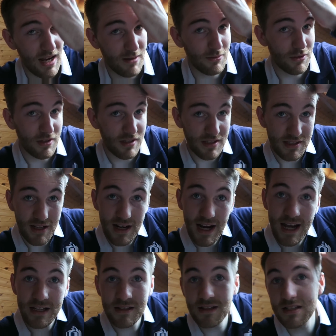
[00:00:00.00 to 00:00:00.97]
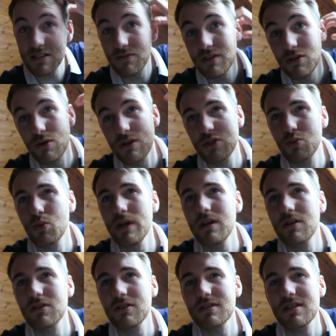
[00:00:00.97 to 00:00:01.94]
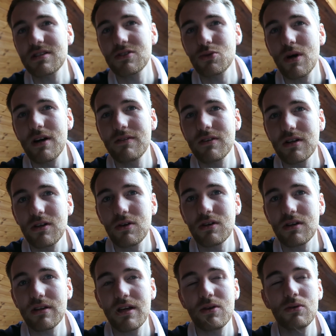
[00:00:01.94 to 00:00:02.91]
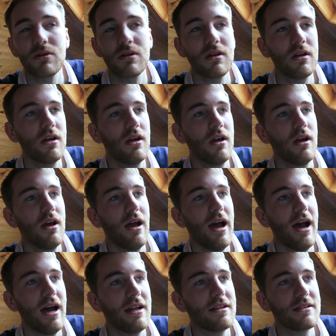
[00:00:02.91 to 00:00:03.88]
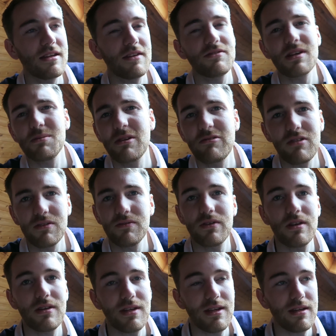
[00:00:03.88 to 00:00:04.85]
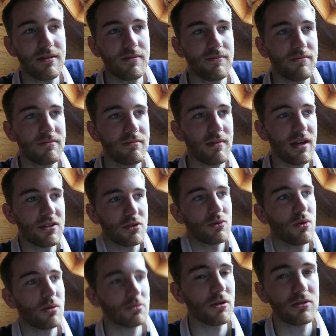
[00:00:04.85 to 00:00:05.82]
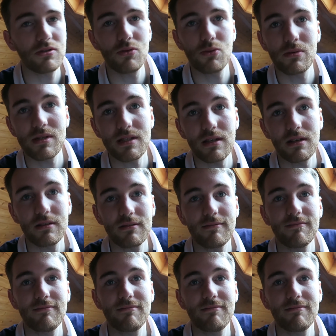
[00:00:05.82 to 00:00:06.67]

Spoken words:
I'm gonna start editing this video. It's weird because it's 12 o'clock now, and I've done the run for the day. I don't know what I'm gonna do with myself.